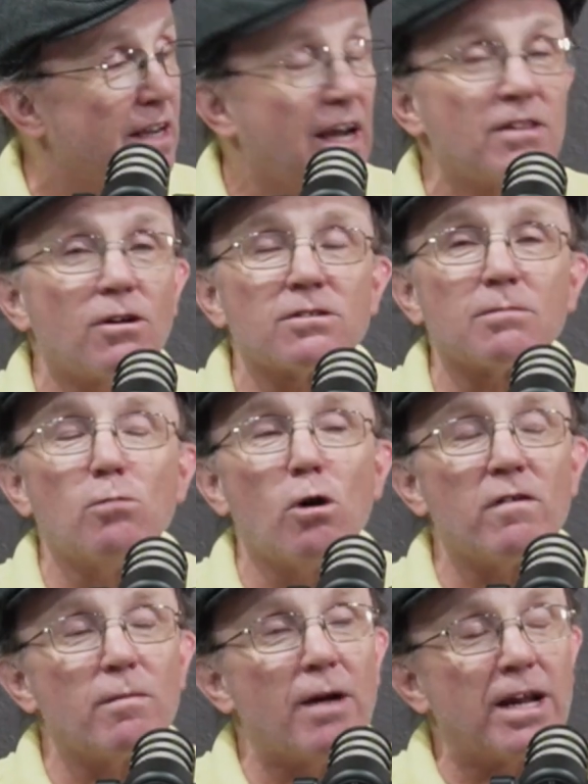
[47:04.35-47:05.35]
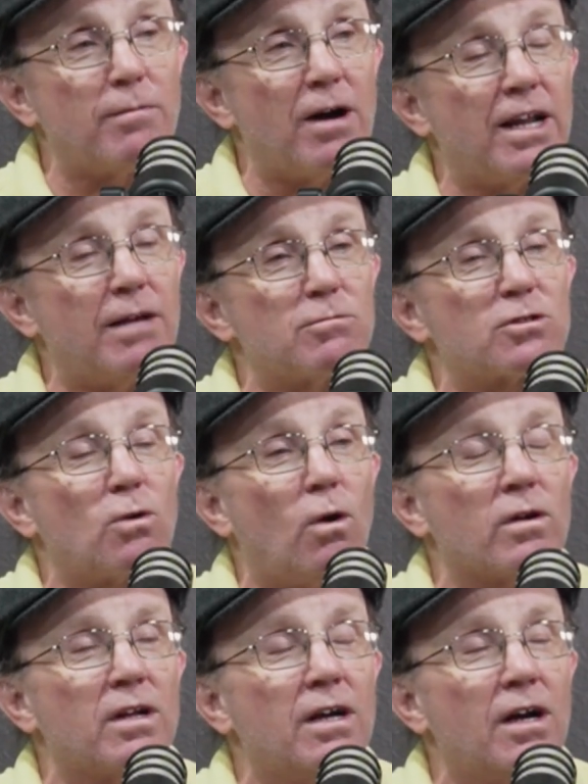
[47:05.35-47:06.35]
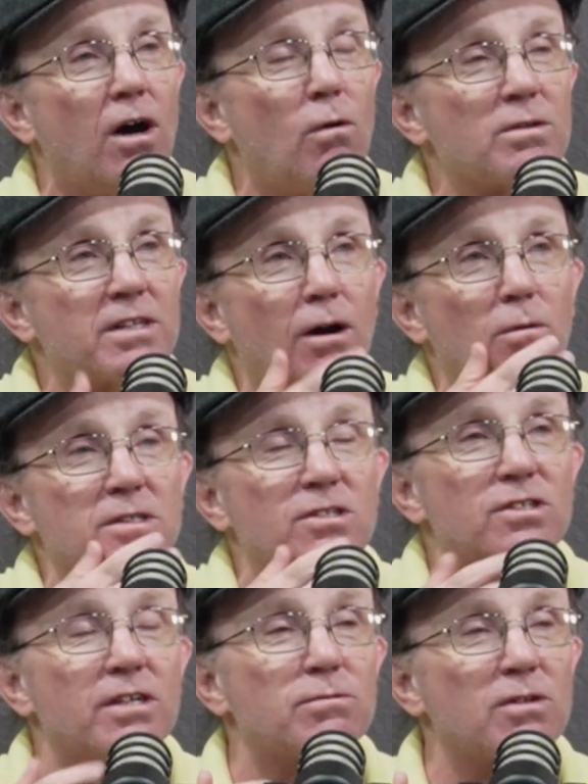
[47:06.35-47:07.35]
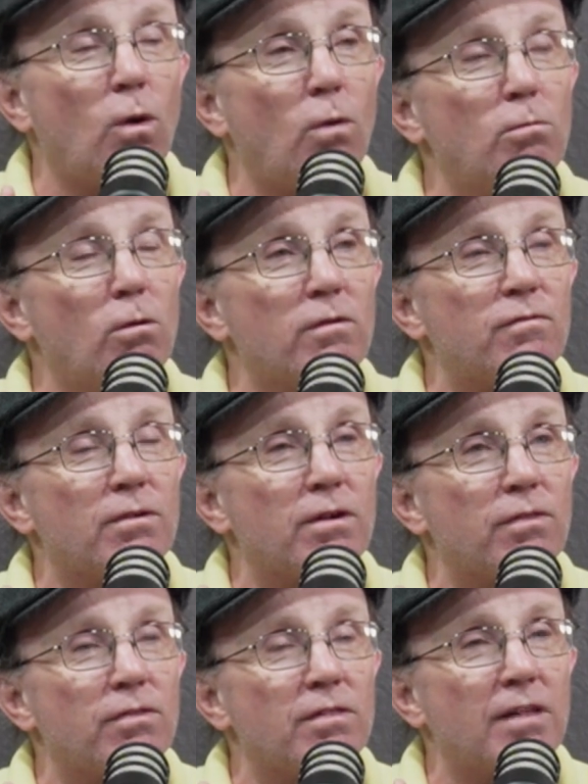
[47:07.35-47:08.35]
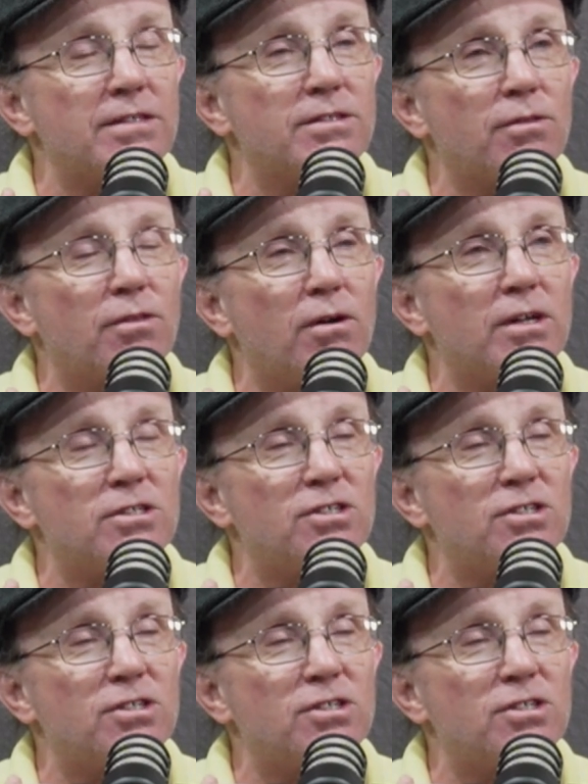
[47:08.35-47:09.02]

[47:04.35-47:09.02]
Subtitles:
Yeah. There's a movie made about him. It's called, what the hell was it? It was an old movie from 1930.